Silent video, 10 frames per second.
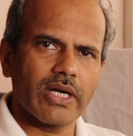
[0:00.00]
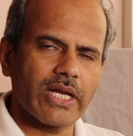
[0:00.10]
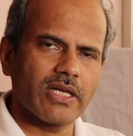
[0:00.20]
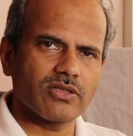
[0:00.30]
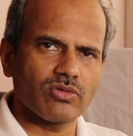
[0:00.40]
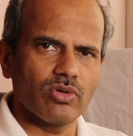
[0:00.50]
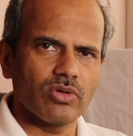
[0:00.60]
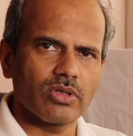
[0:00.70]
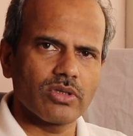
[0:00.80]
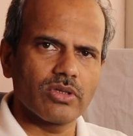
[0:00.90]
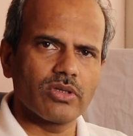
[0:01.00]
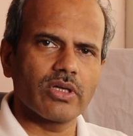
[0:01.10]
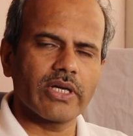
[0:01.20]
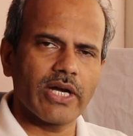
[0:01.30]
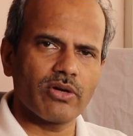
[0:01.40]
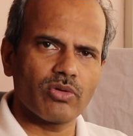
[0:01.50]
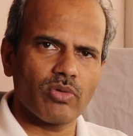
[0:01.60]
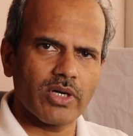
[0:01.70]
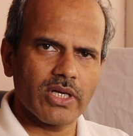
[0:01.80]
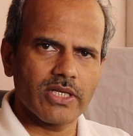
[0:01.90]
10 is good, 10 to
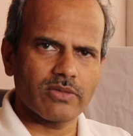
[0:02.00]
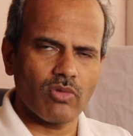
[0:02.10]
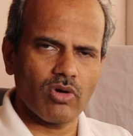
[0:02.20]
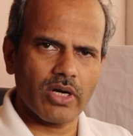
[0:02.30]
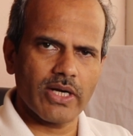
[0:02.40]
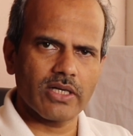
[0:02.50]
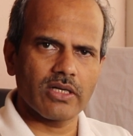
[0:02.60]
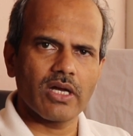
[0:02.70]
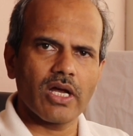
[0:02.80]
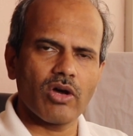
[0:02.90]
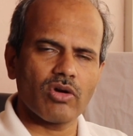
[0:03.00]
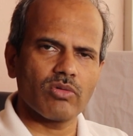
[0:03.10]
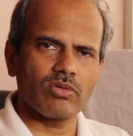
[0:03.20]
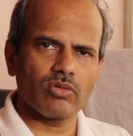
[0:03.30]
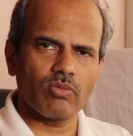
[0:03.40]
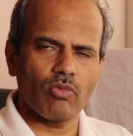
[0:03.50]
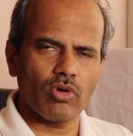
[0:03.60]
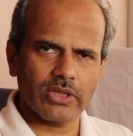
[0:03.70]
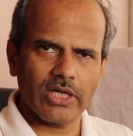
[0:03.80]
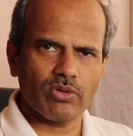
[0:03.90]
20 is moderate, or
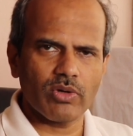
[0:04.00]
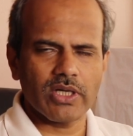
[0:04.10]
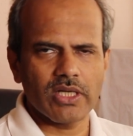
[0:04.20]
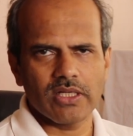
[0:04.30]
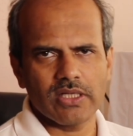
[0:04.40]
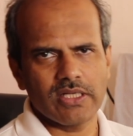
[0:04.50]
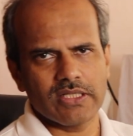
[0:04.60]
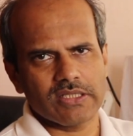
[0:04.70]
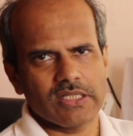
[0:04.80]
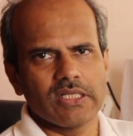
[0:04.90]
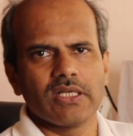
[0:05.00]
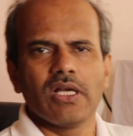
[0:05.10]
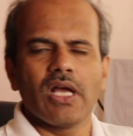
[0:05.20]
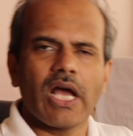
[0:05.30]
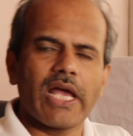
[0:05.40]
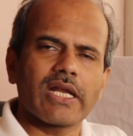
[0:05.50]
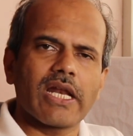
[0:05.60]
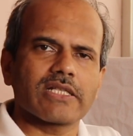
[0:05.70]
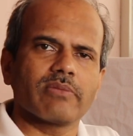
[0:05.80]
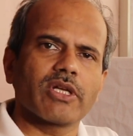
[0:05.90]
more than 20 is a high
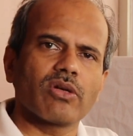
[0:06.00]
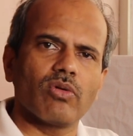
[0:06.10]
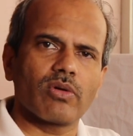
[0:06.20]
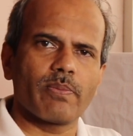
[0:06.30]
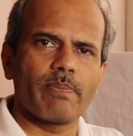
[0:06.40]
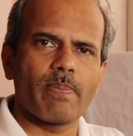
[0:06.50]
glycemic load.